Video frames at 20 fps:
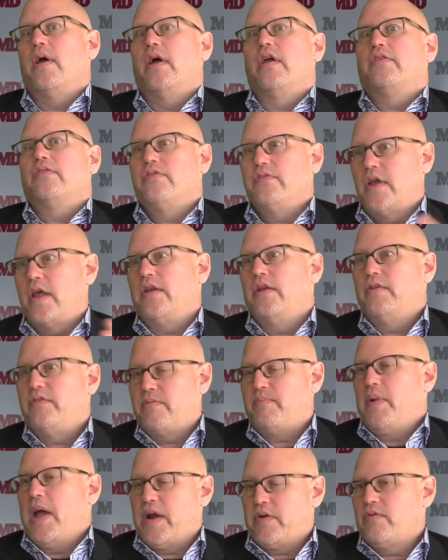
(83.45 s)
extended
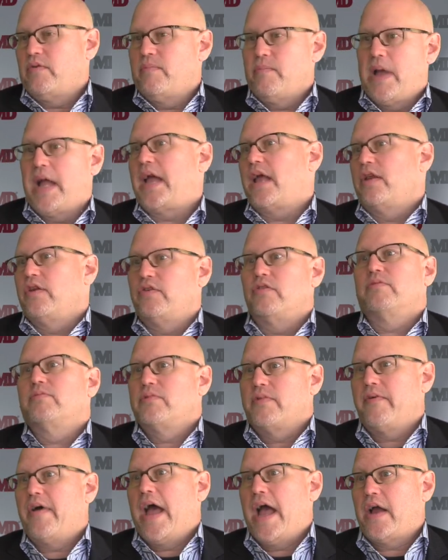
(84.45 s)
spectrum
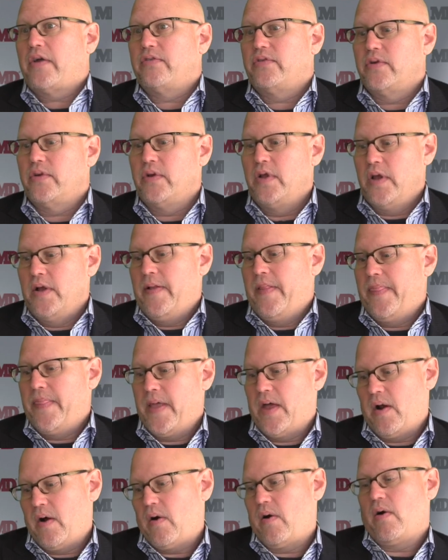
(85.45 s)
mechanisms of action,
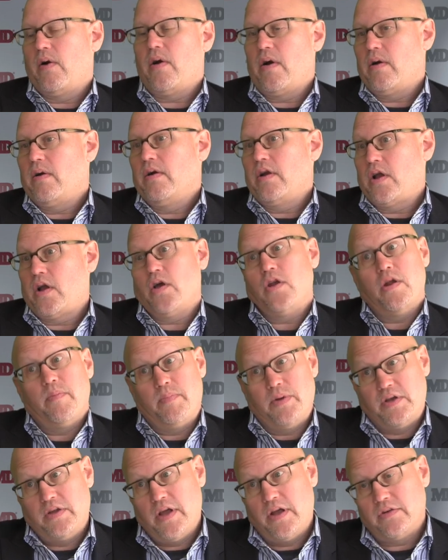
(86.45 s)
that are going to
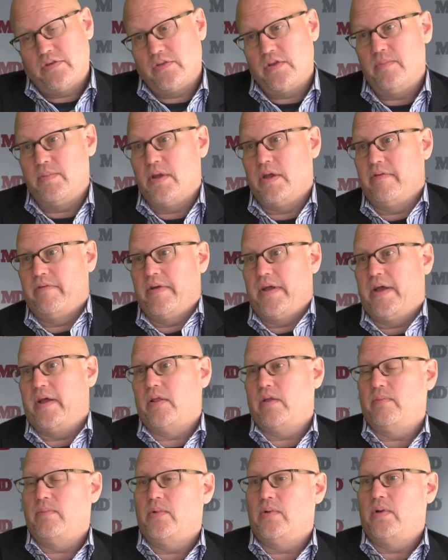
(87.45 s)
potentially be
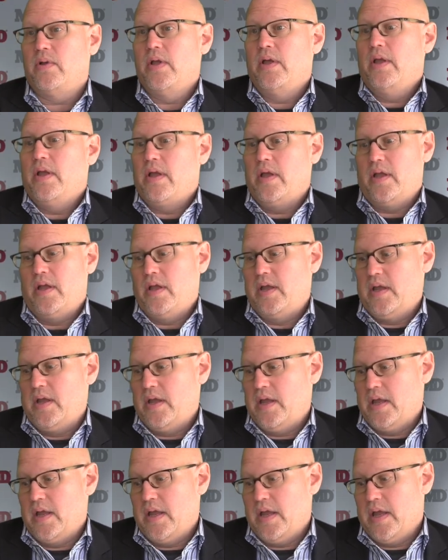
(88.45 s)
available
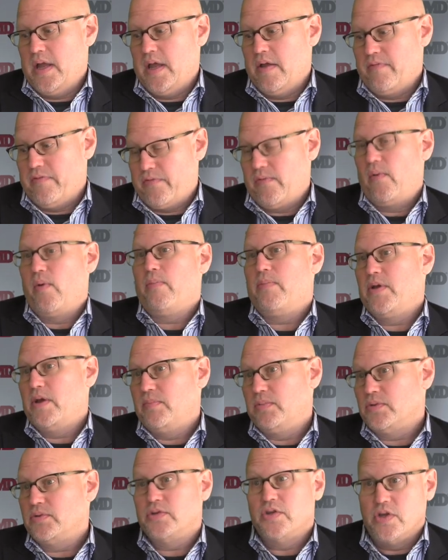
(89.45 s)
for
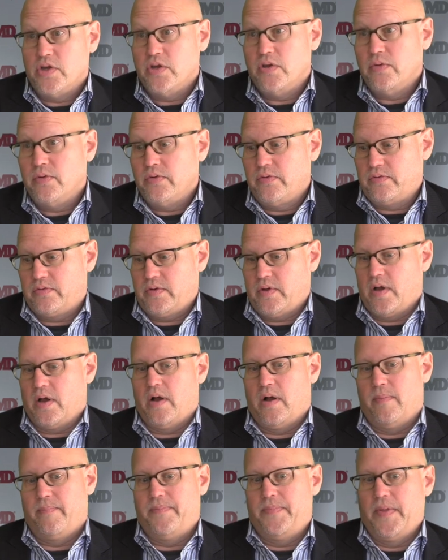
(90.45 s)
people to use.
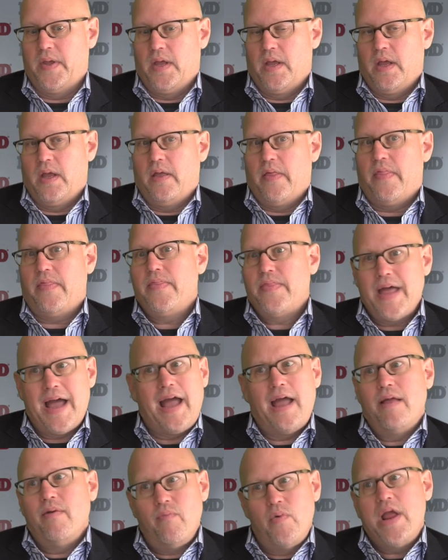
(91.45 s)

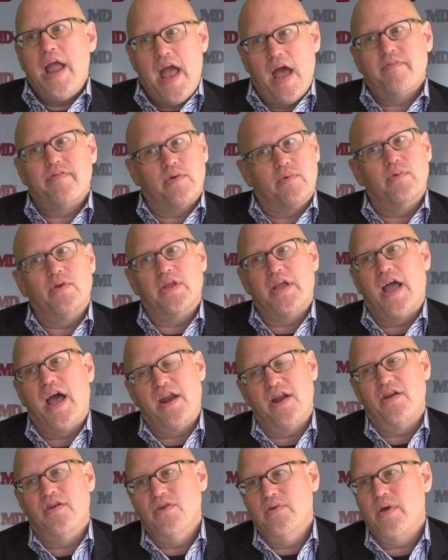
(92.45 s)
That we haven't really
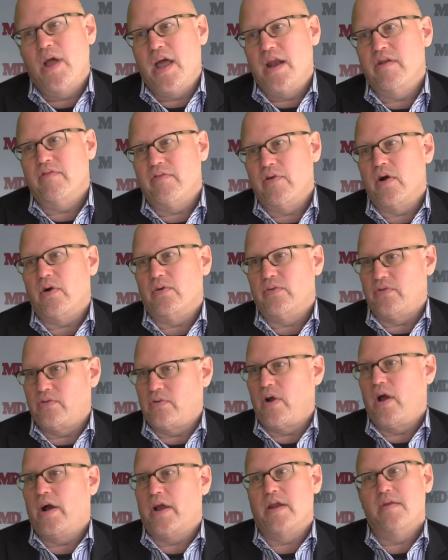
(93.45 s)
had a new antifungal
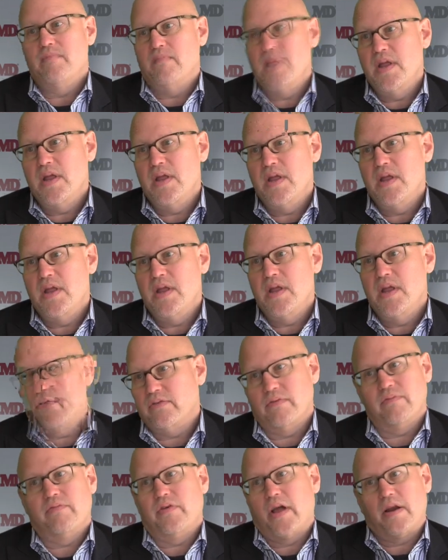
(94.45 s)
drug in many
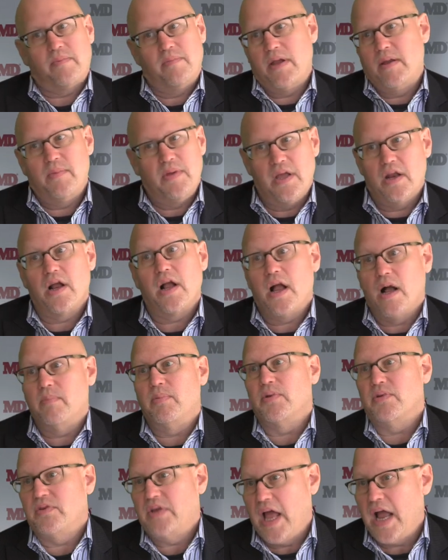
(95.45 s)
years, in fact maybe in a
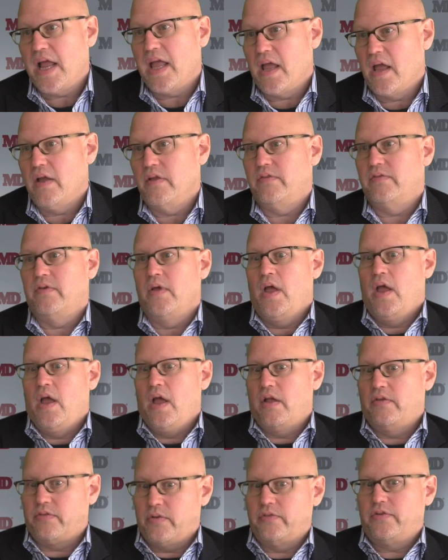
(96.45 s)
couple decades.
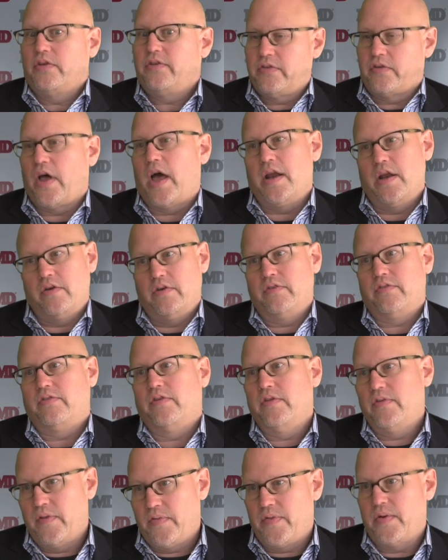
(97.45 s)
And so it's exciting to
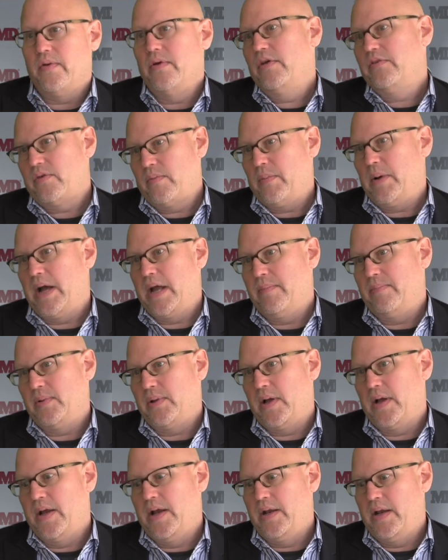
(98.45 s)
see that there is a
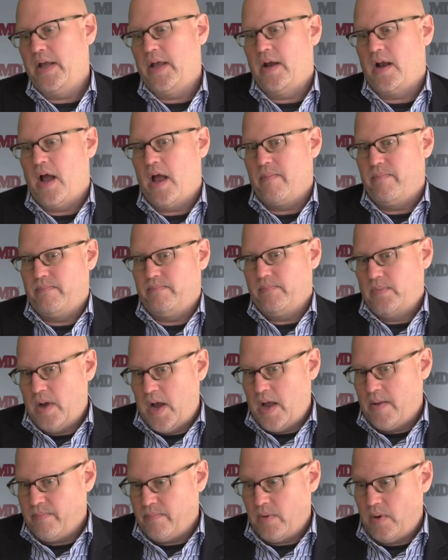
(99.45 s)
pipeline, and
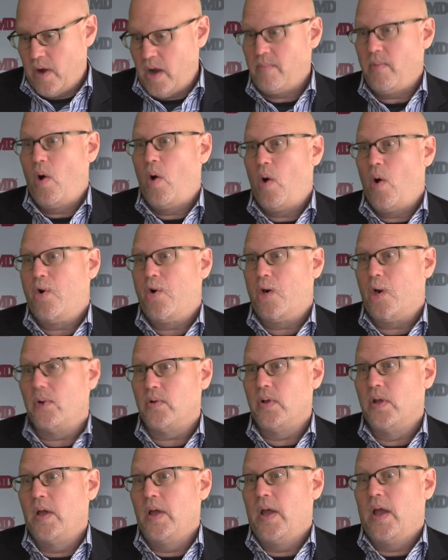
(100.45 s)
I'm hopeful,